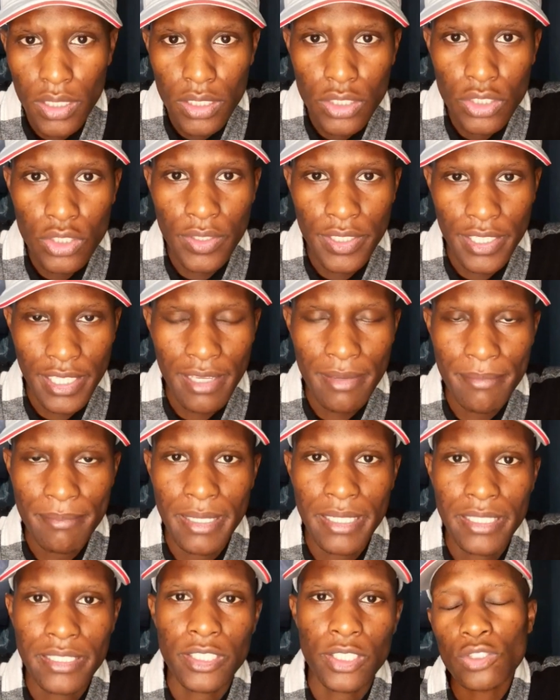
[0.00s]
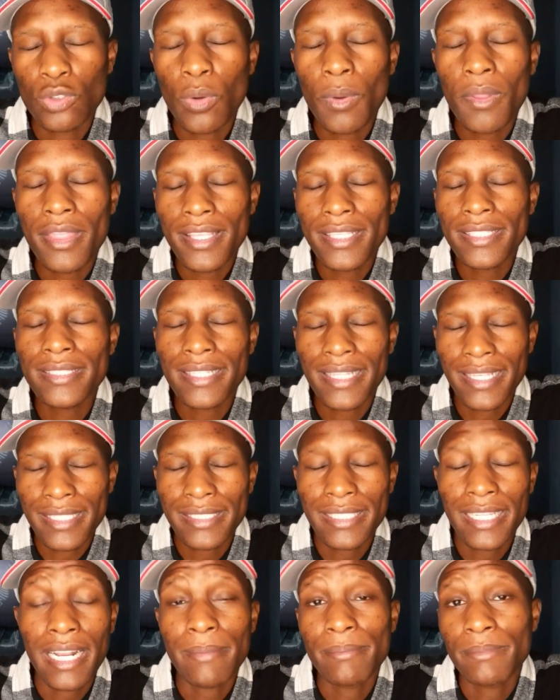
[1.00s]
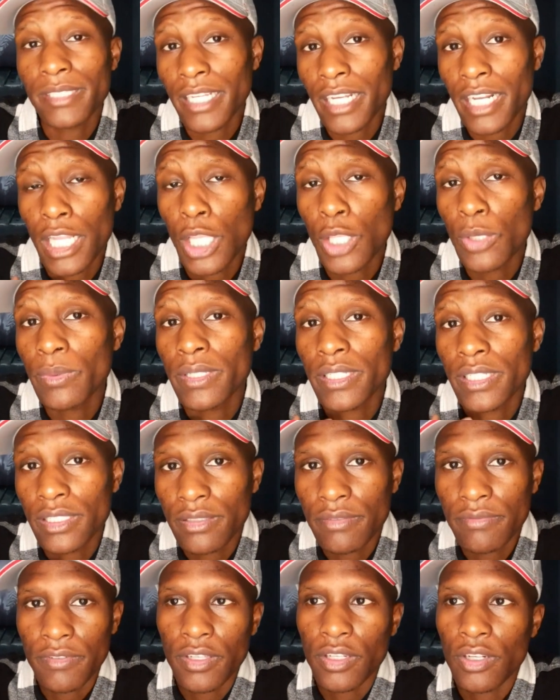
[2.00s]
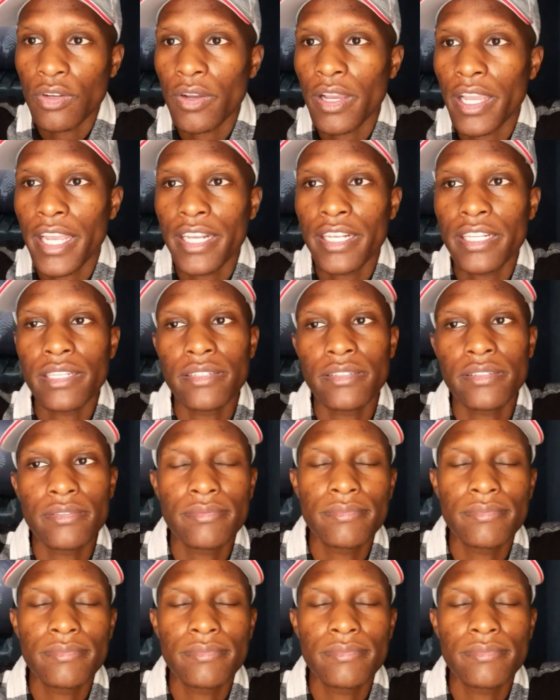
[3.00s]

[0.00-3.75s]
So yeah, man, do these things that I'm telling you in this video, and